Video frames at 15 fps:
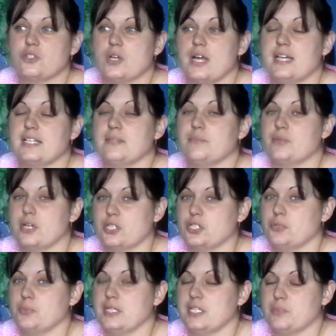are trying to
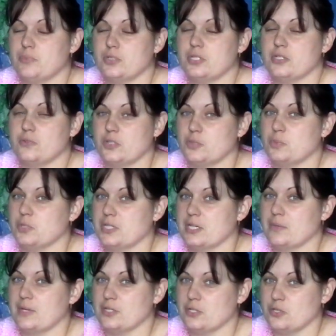pressure me into putting the Christmas
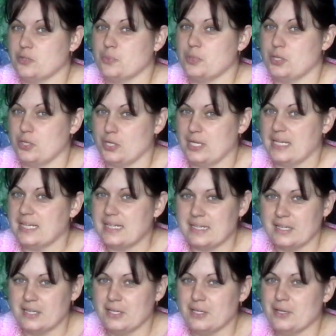decorations up
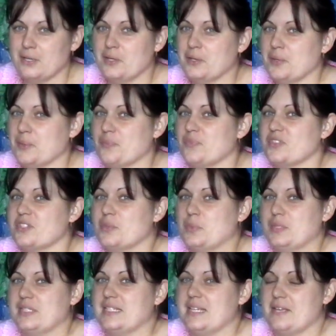early, so
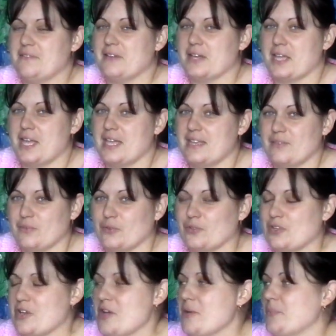we'll see if I cave
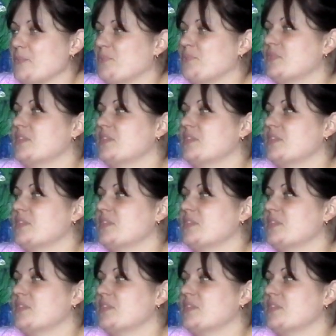or not.